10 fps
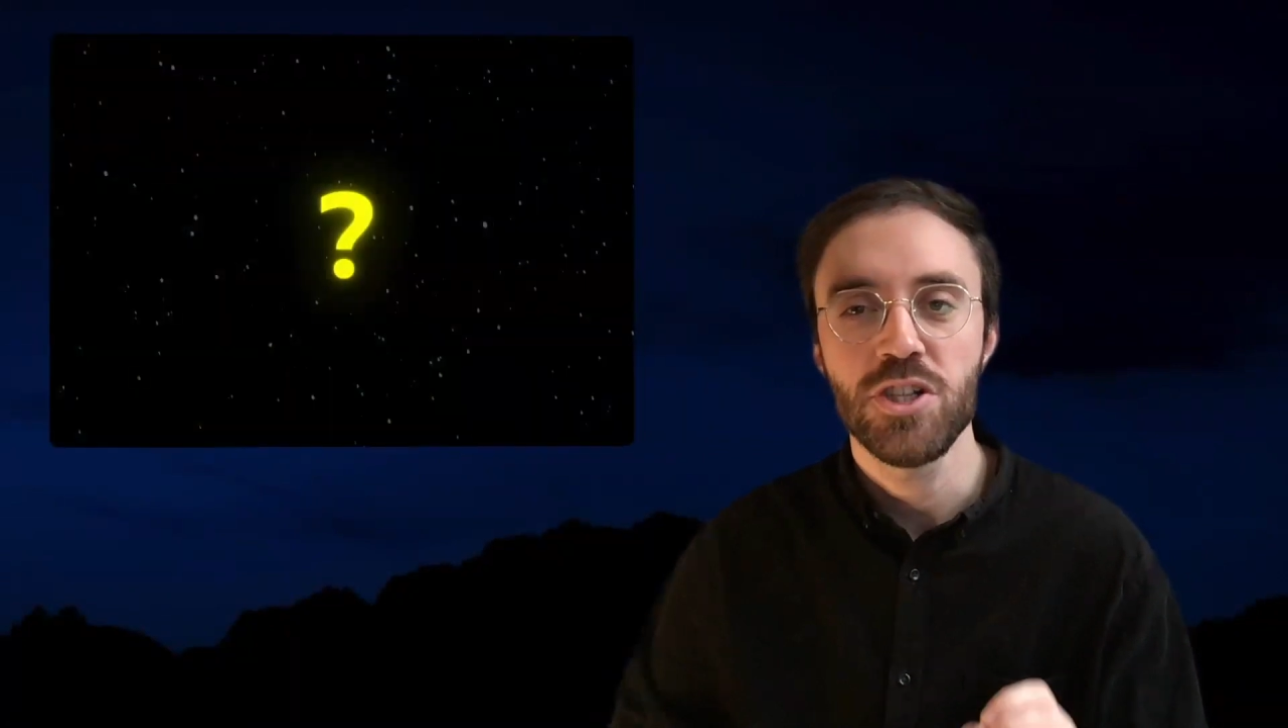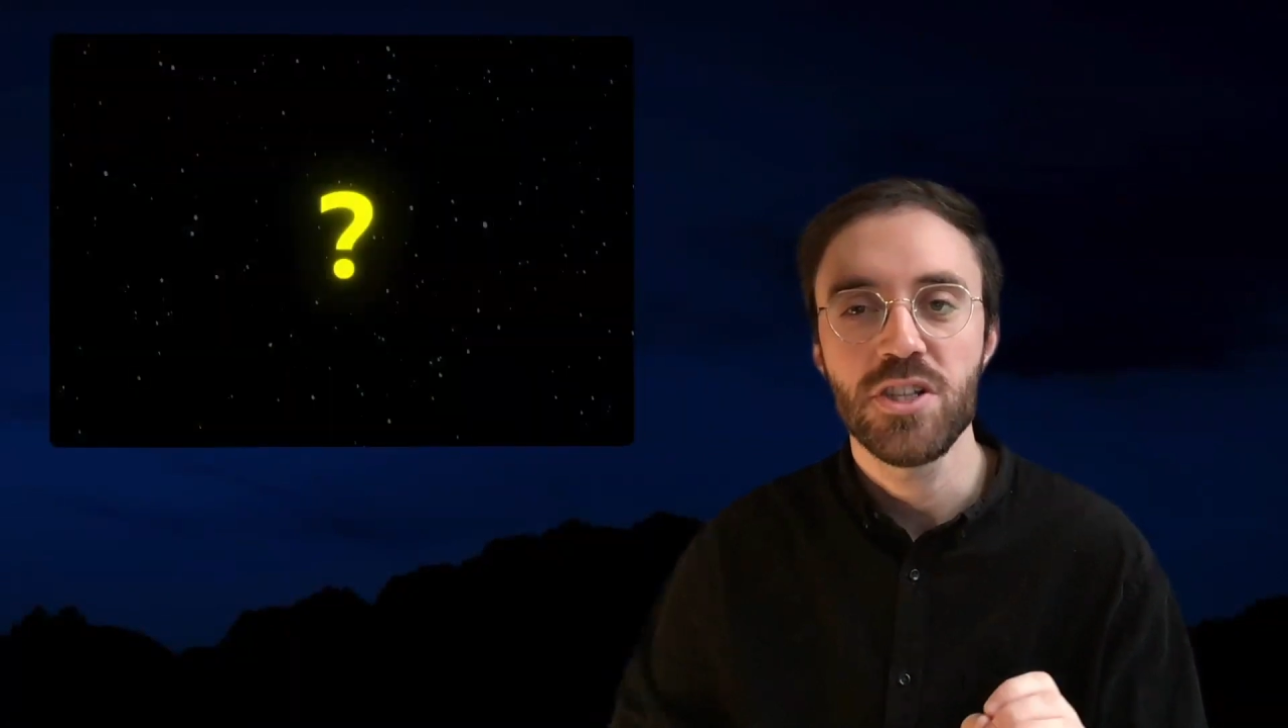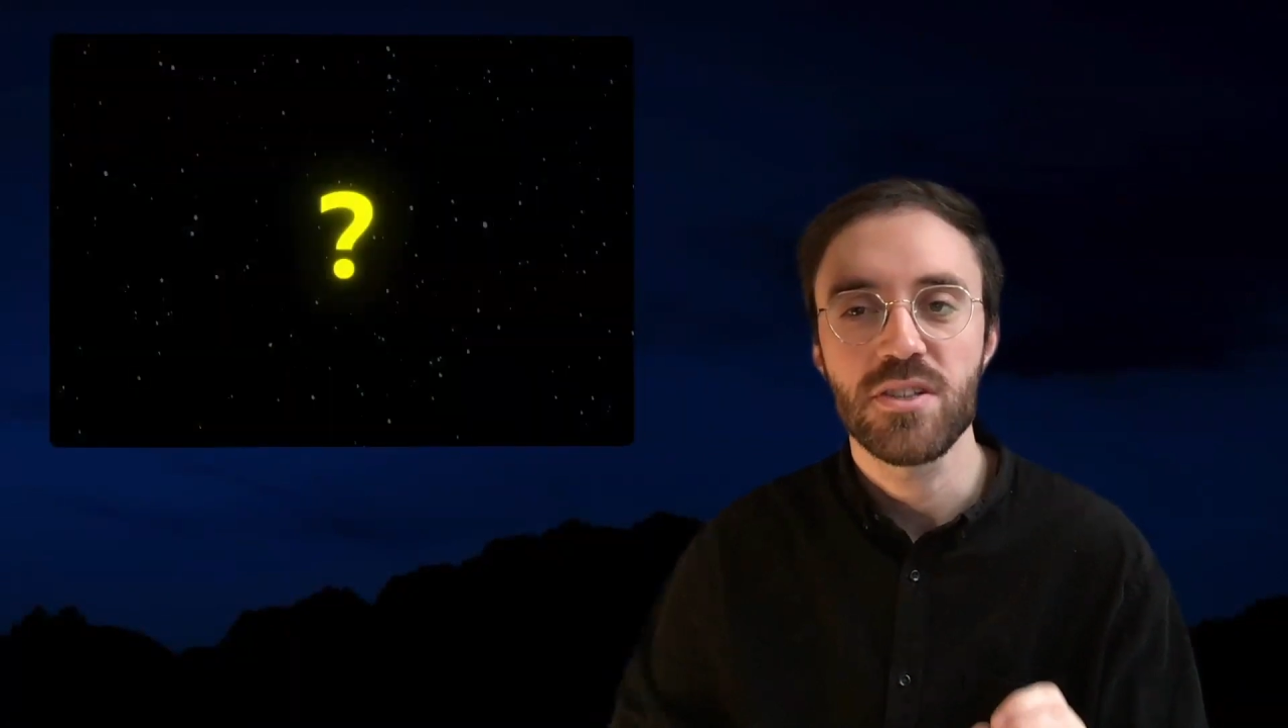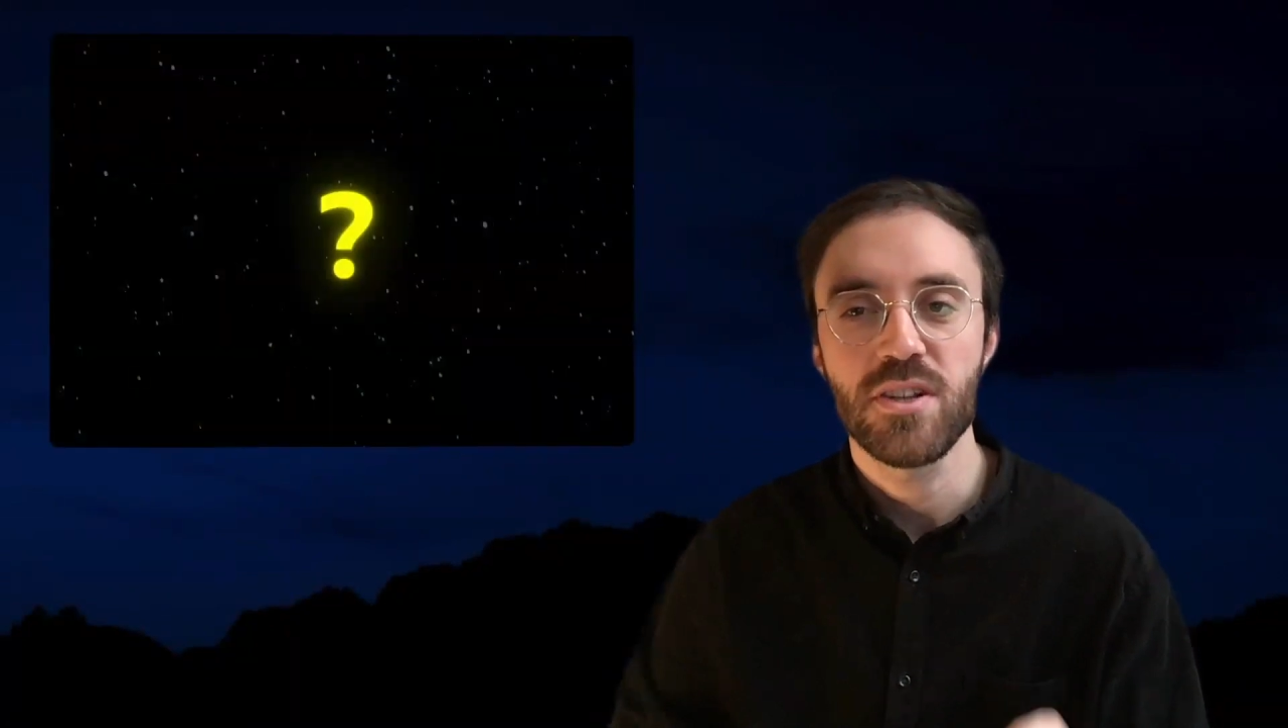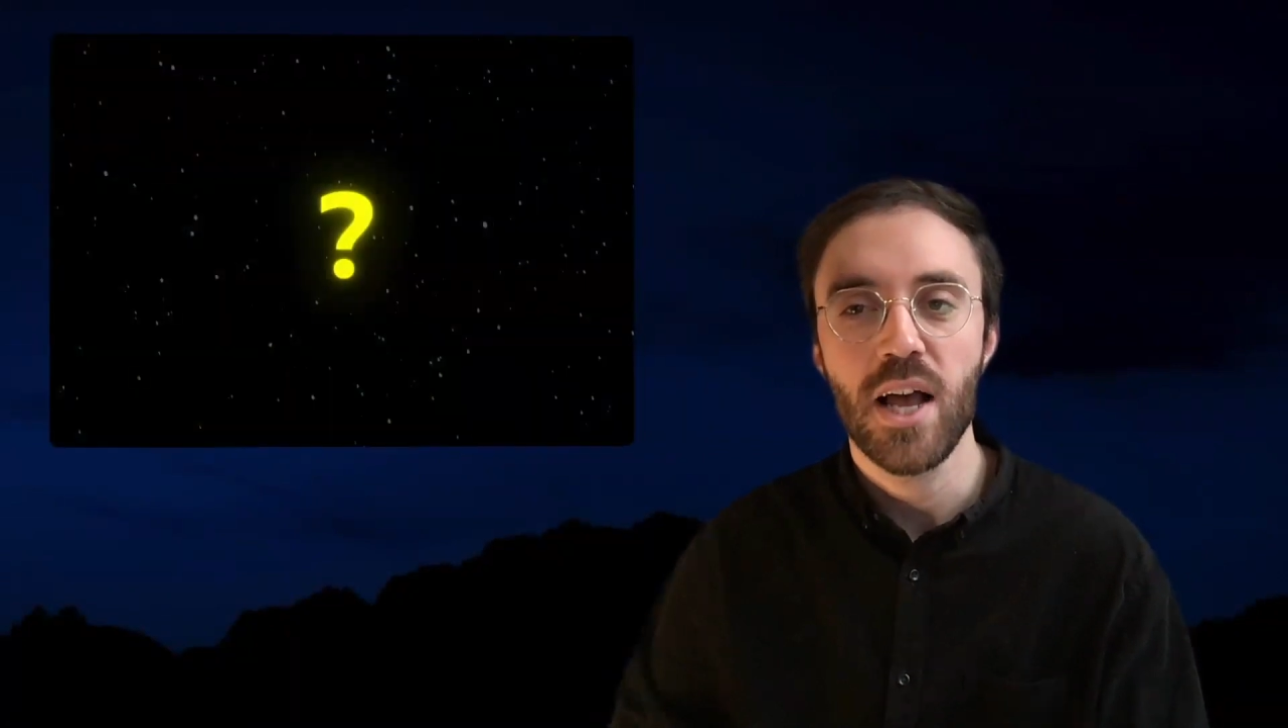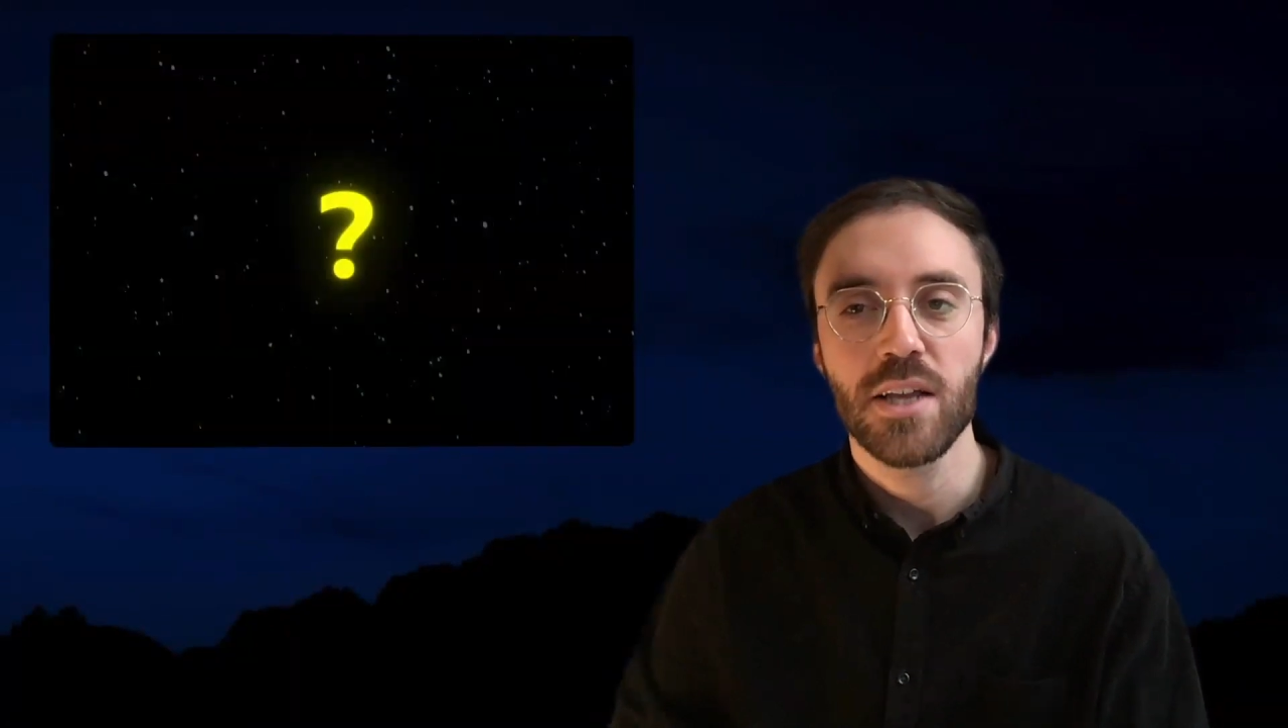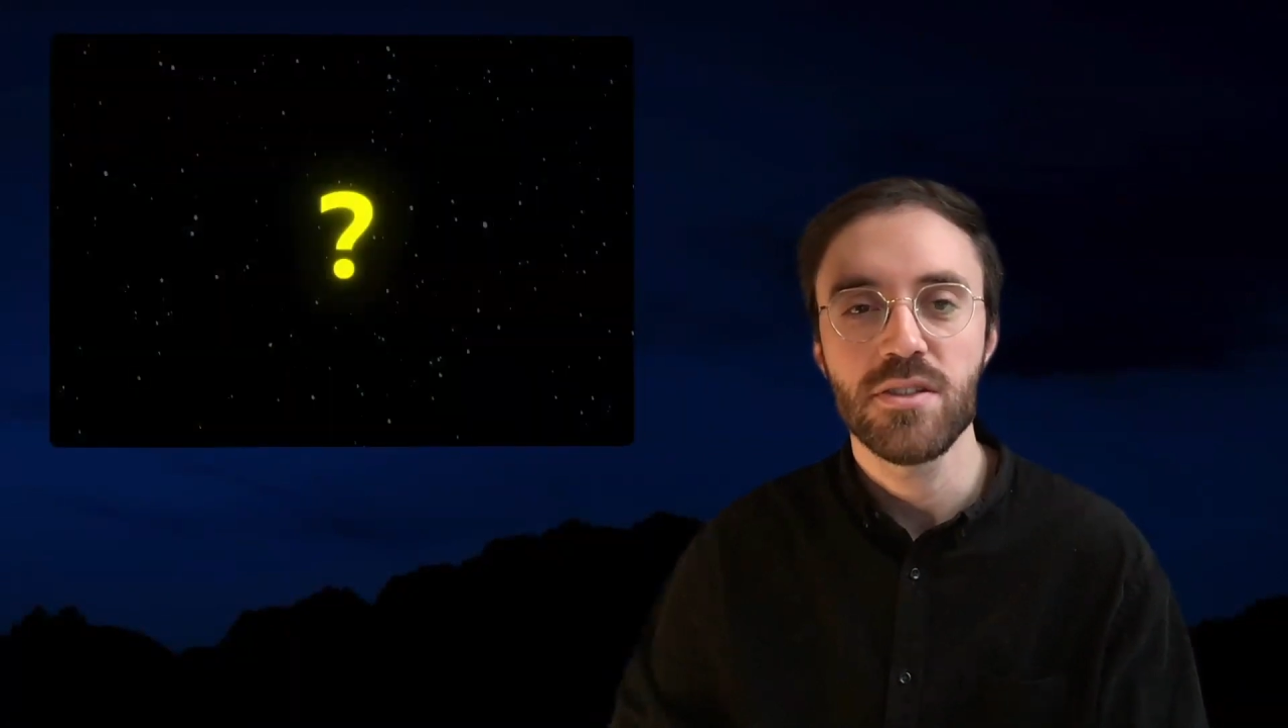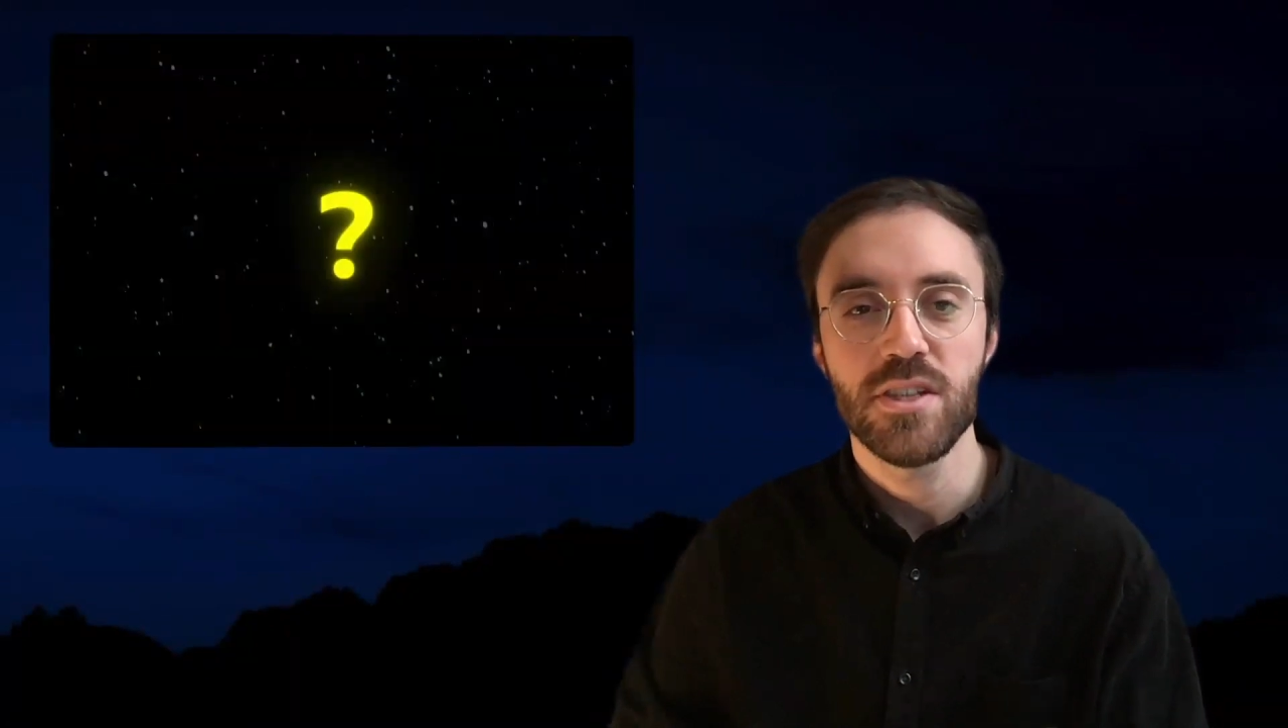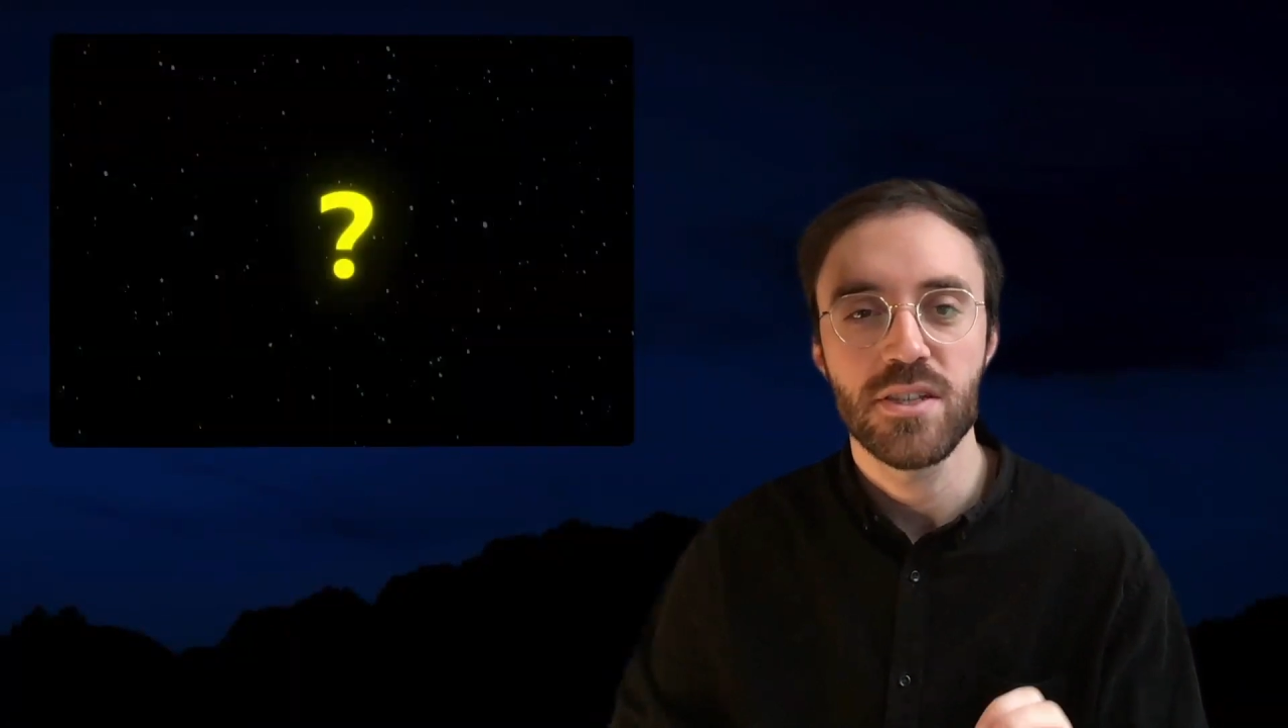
dislikes the